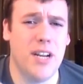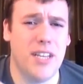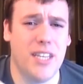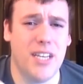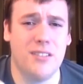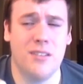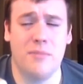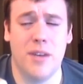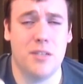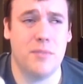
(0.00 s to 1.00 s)
I think, so it
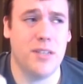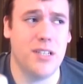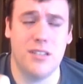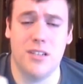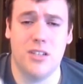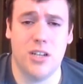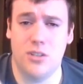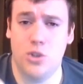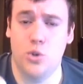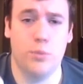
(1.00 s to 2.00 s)
may have just been the scent shot is
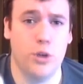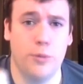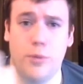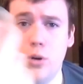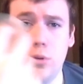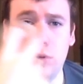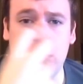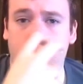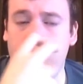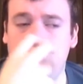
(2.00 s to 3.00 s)
super duper
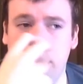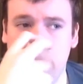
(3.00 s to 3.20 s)
old, but